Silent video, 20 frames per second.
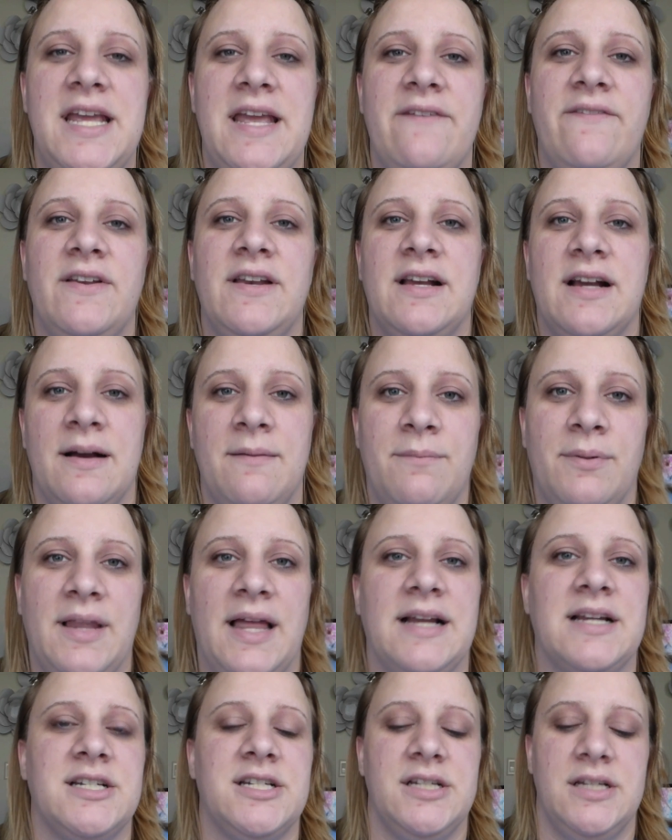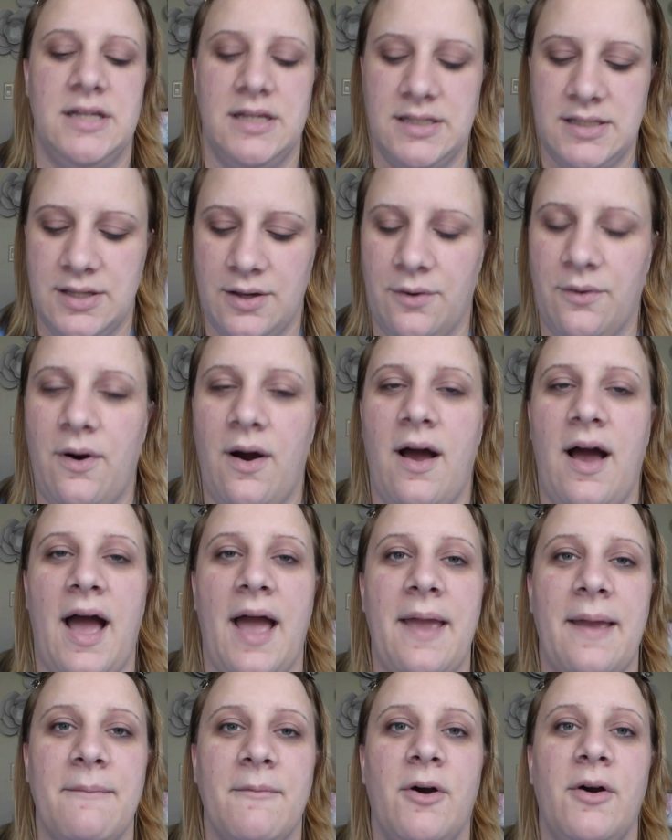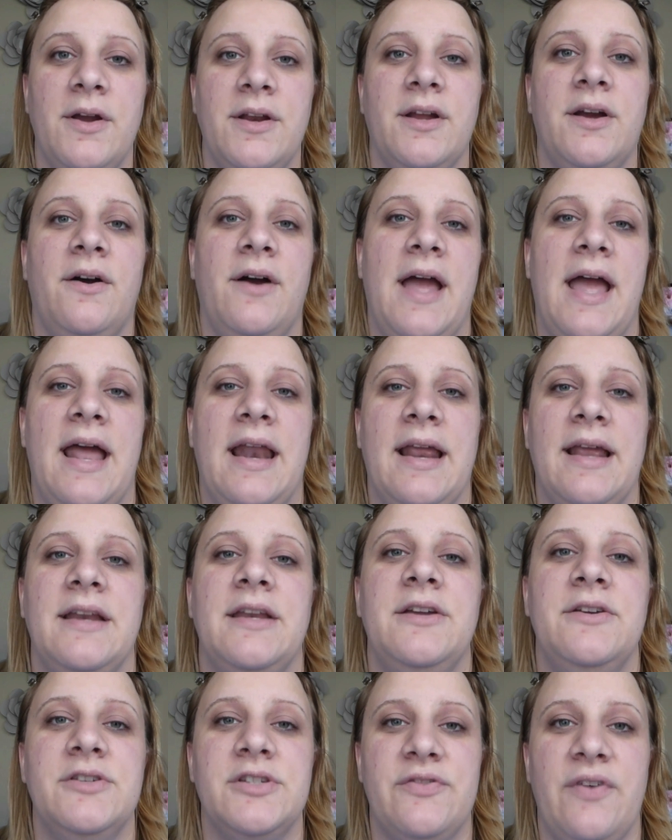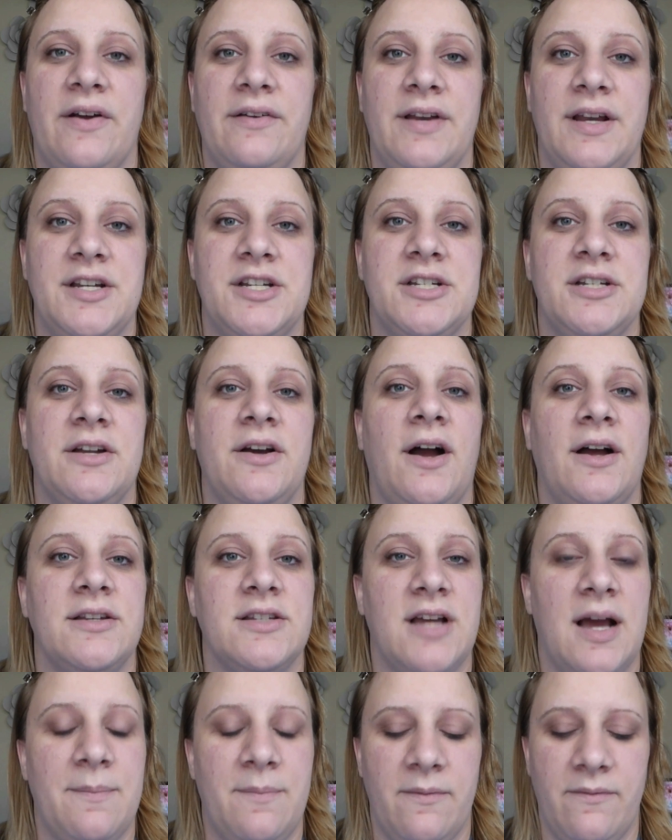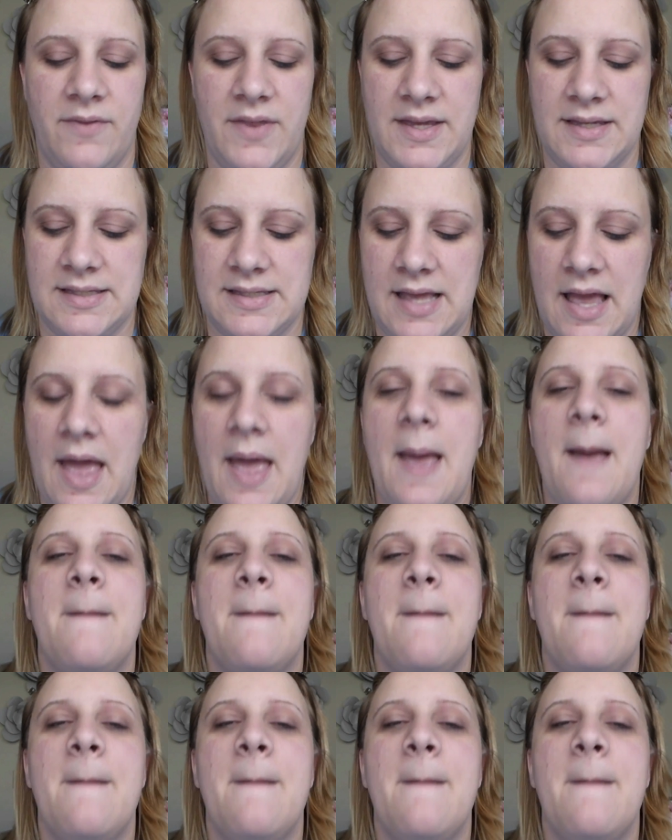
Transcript: even complexion, so I am going to go ahead and use foundation on top of this.